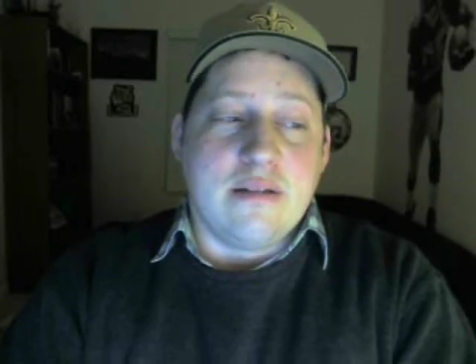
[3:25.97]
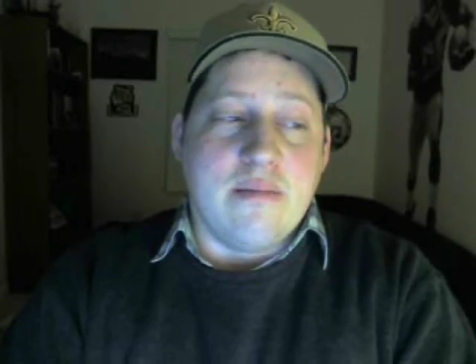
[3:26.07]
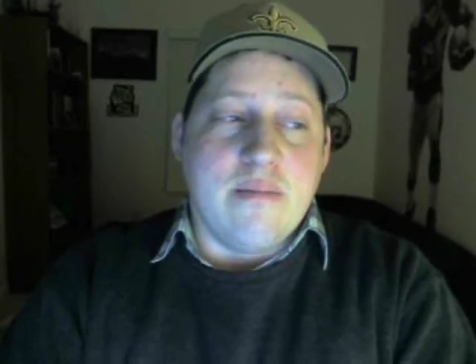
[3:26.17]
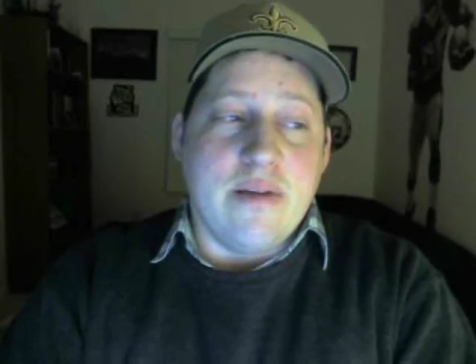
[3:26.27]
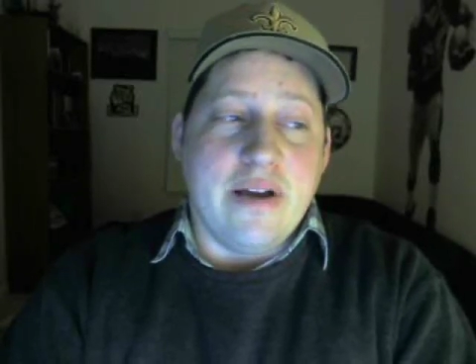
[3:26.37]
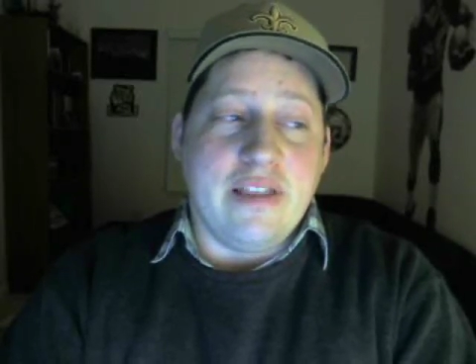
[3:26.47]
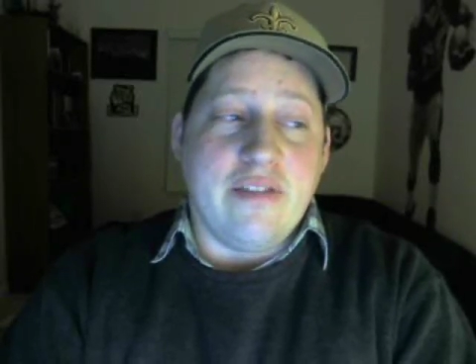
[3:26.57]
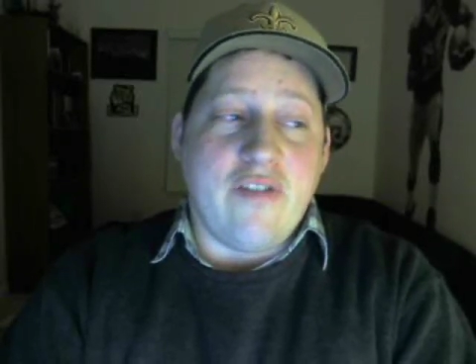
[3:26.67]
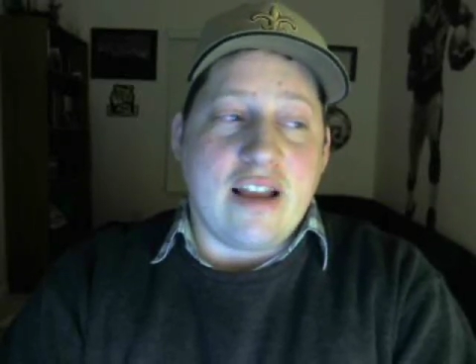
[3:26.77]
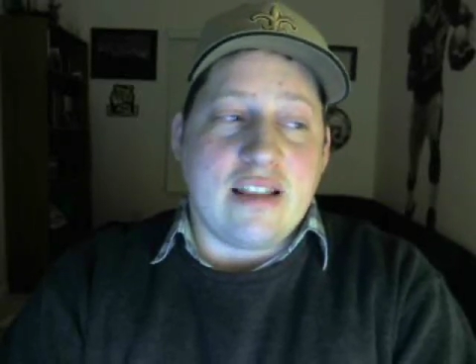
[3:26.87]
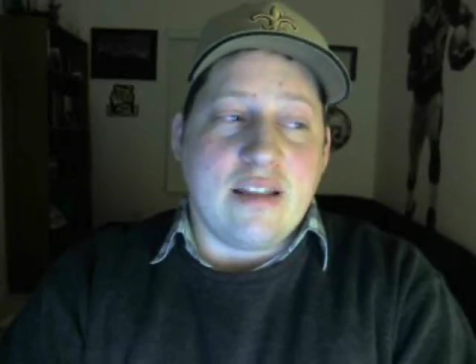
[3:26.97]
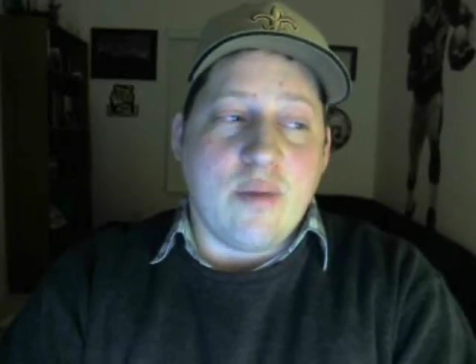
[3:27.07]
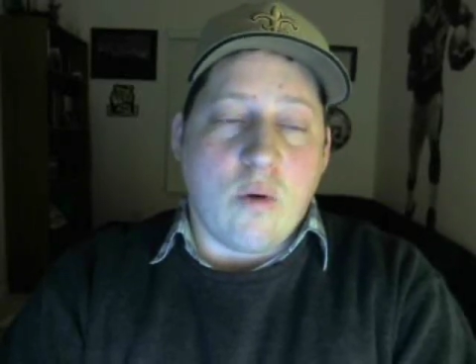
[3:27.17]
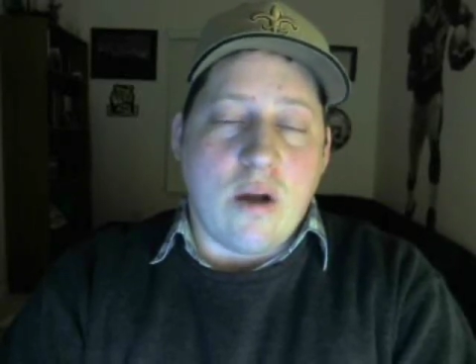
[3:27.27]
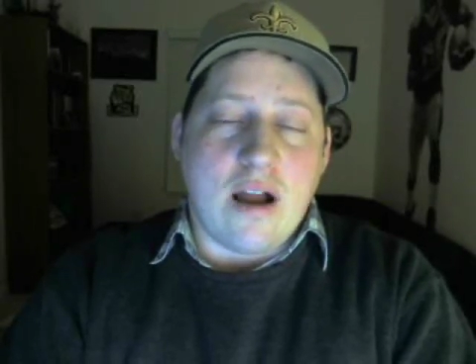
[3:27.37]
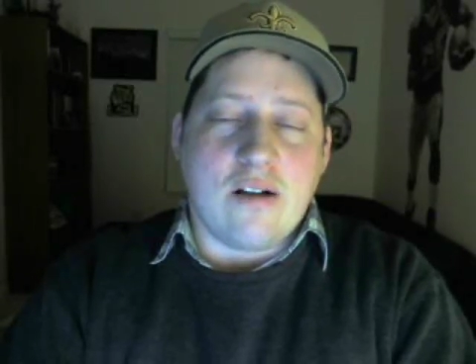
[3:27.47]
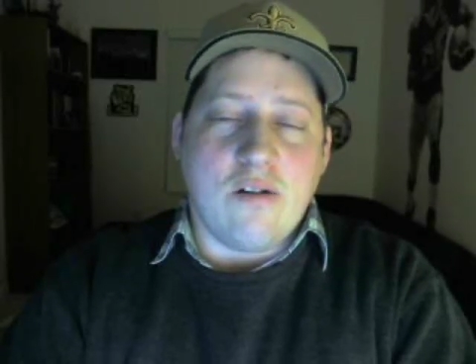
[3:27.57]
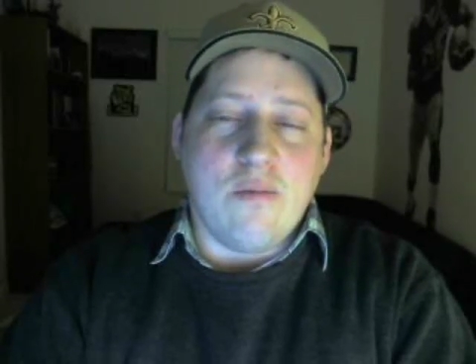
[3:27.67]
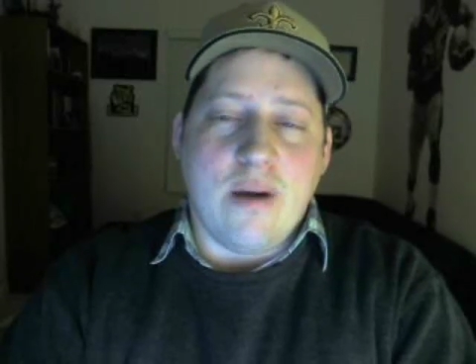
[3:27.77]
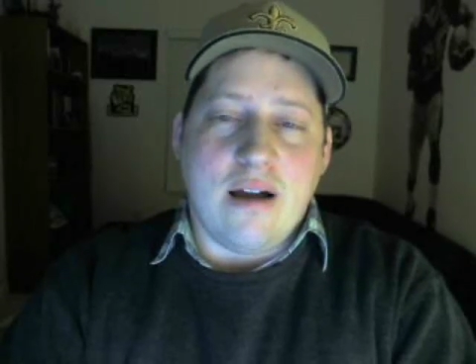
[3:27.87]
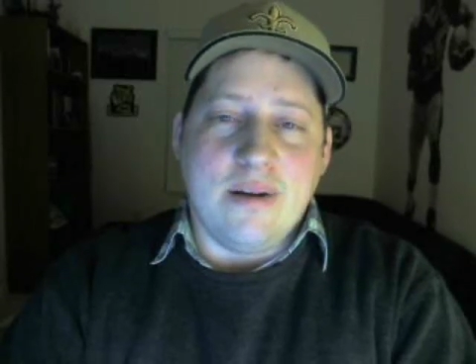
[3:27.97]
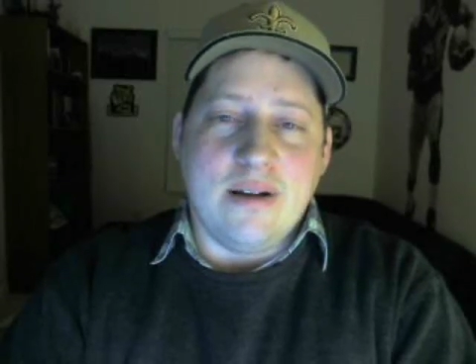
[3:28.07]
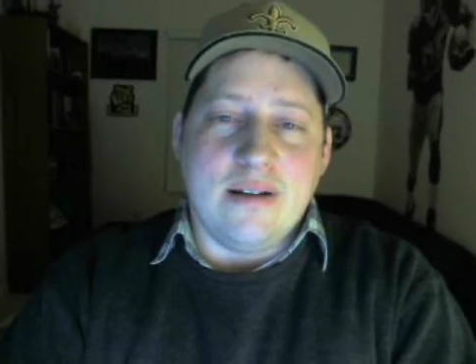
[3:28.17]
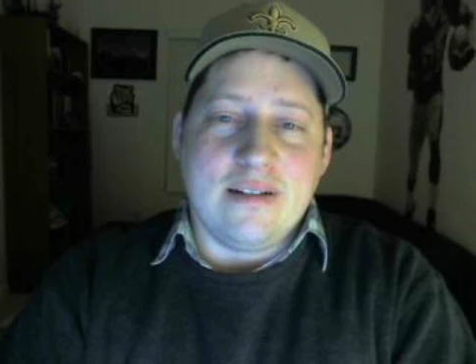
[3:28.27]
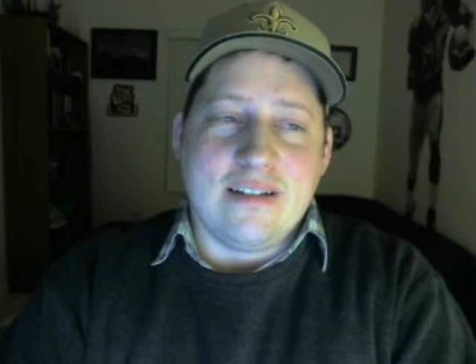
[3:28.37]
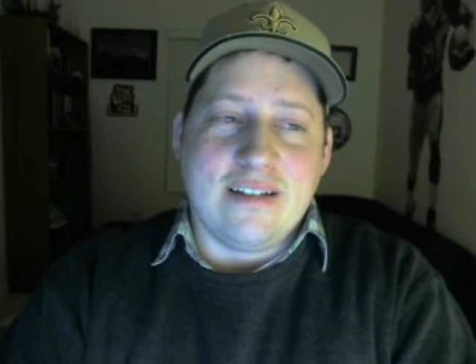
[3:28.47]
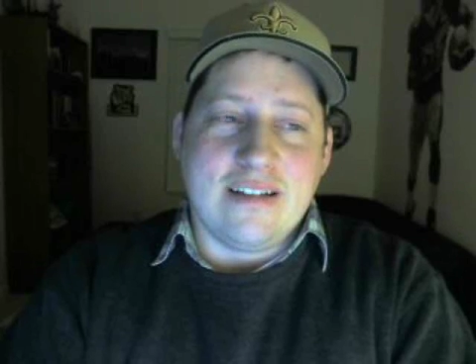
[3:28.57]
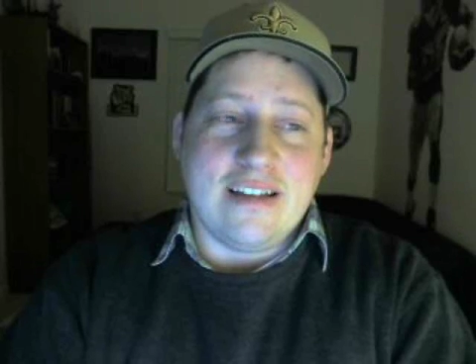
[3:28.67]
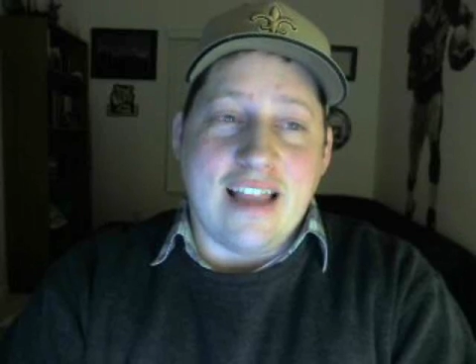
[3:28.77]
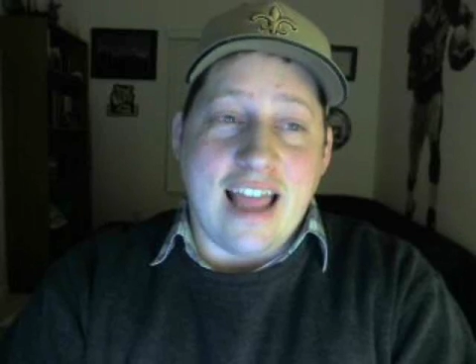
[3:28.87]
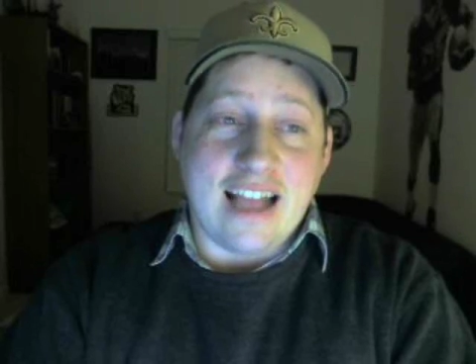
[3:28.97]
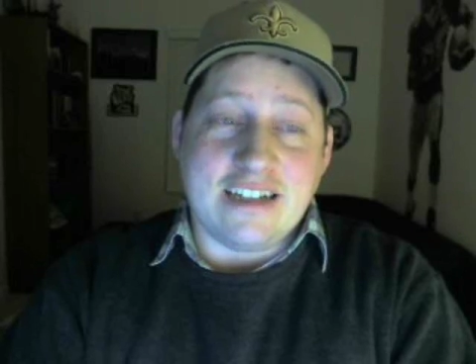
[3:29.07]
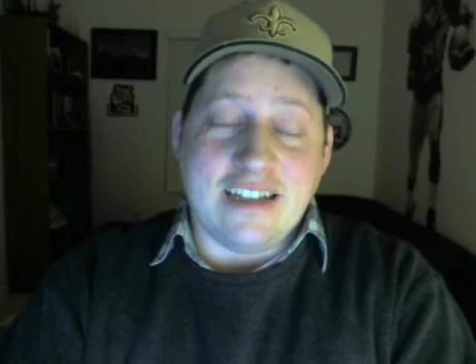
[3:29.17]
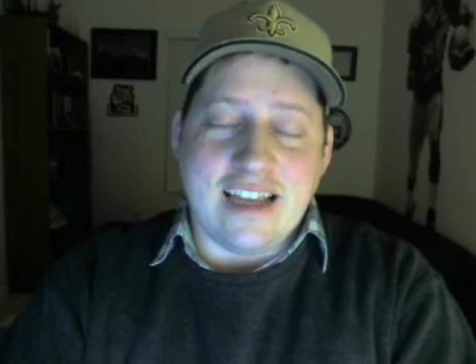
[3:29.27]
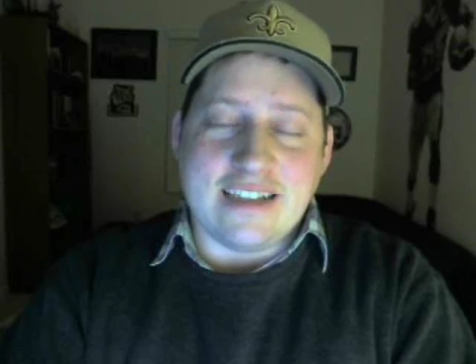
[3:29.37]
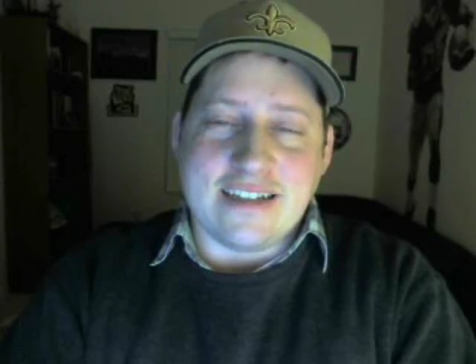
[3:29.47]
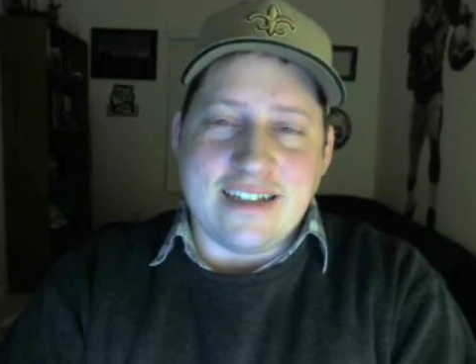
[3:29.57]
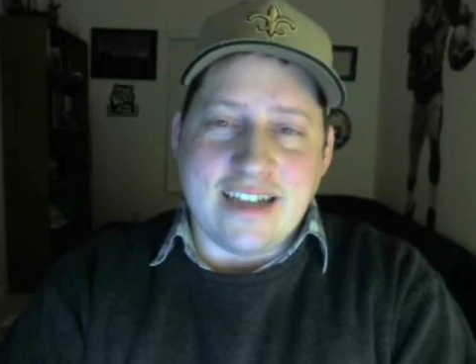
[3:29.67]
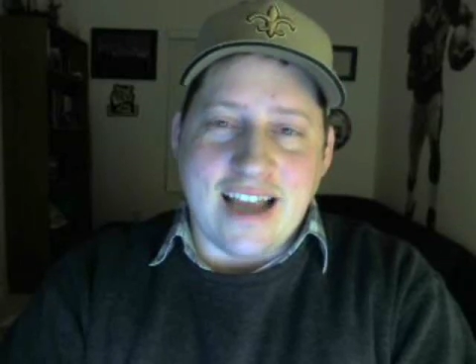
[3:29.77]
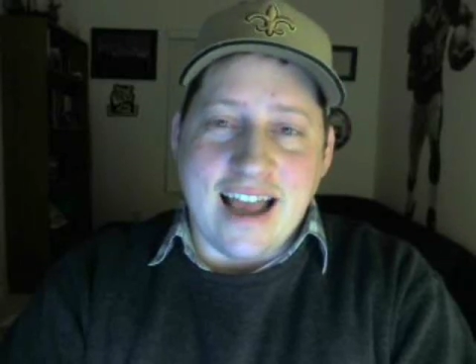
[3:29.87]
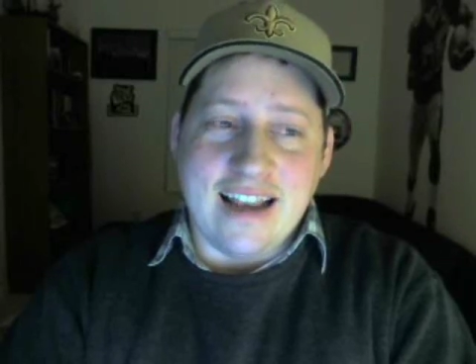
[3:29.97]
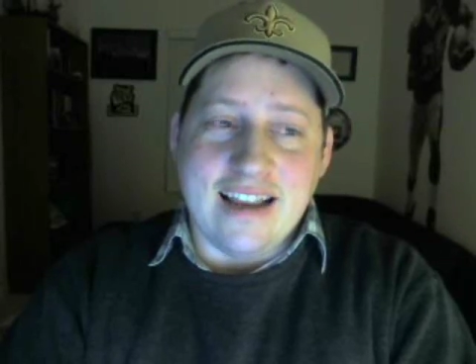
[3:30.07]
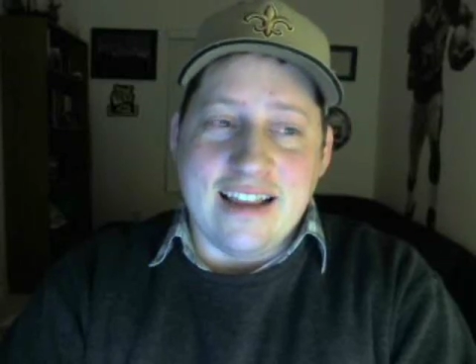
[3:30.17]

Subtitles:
But the fact that Barack Obama actually has a shot